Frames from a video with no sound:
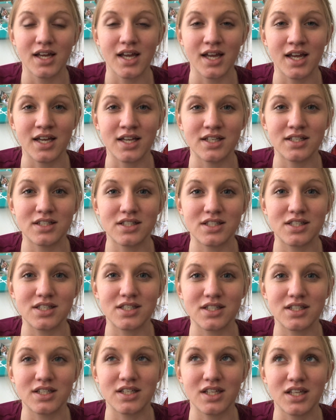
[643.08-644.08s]
And
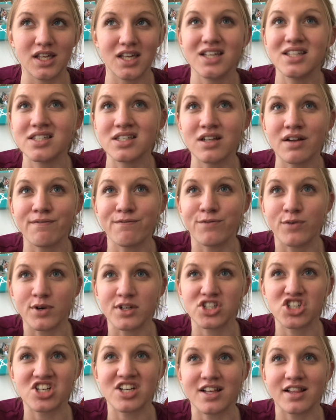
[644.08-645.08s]
it's an
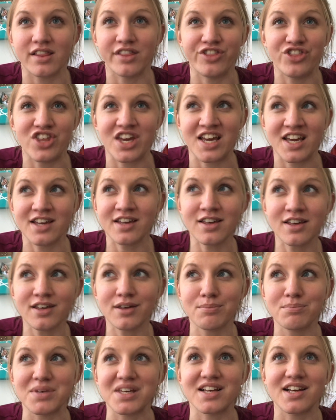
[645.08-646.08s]
unfortunate
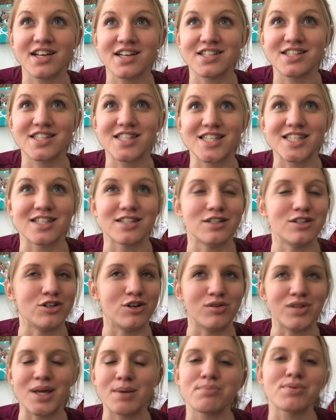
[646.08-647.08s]
thing because, you
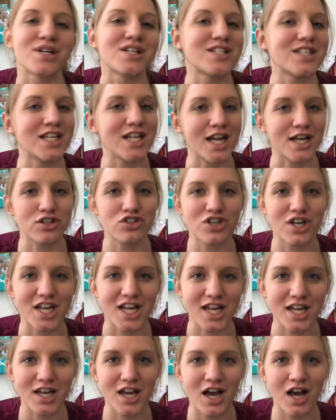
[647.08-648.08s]
know, that brings in extra
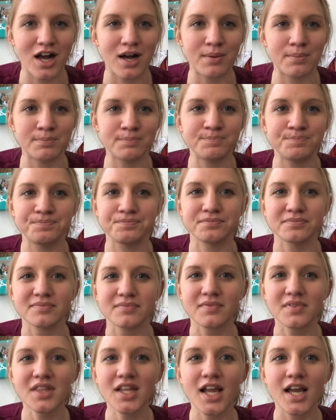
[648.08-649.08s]
income.
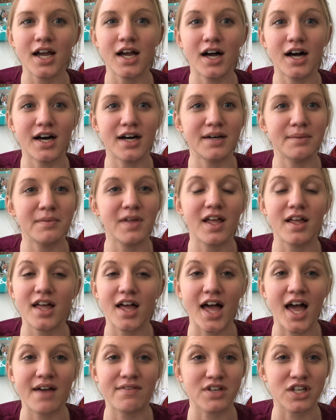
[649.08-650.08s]

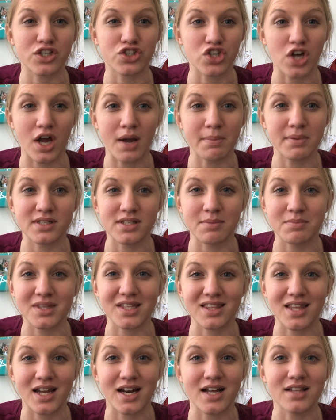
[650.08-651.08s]
Having a shop is
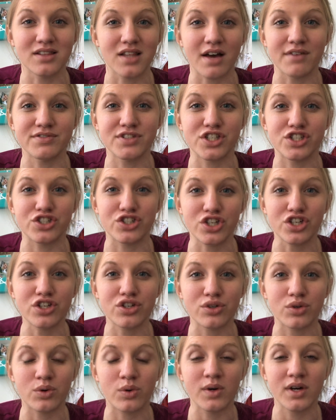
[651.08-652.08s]
something that I love to
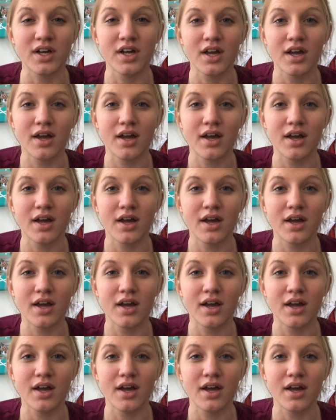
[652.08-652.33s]
do,